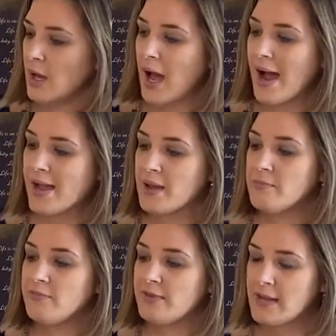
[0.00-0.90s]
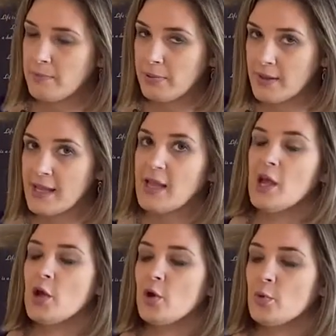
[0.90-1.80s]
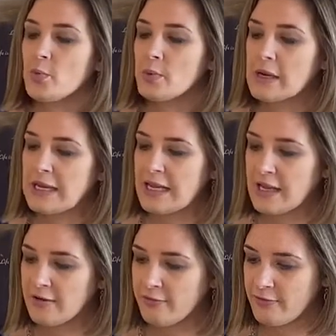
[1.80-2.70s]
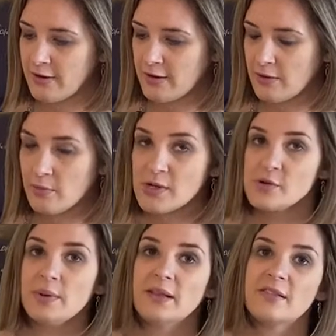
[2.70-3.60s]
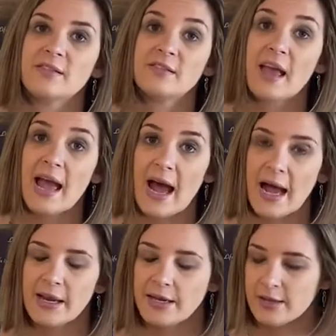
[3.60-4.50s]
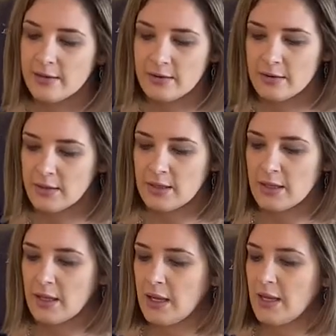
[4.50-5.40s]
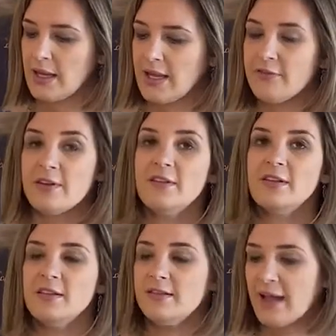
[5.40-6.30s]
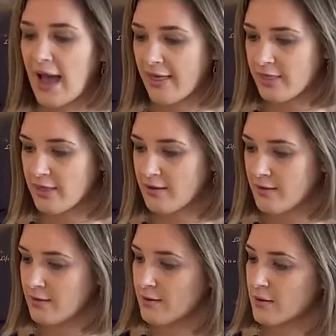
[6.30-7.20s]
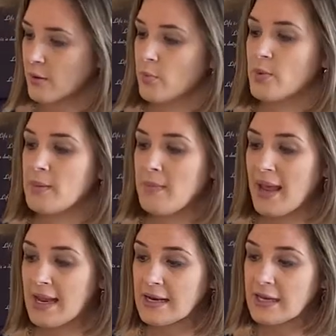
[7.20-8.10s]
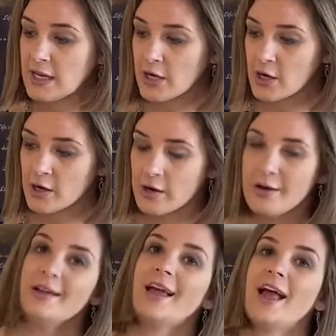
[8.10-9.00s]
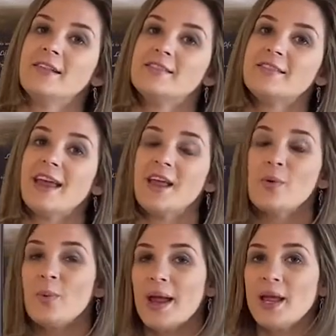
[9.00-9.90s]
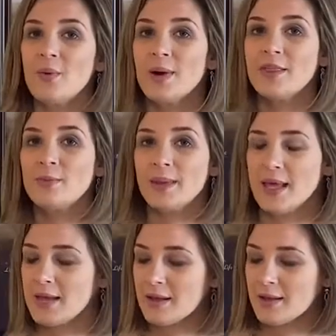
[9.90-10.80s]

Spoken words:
I am deeply grieved, which means sad, even to death. Remain here and stay awake with me.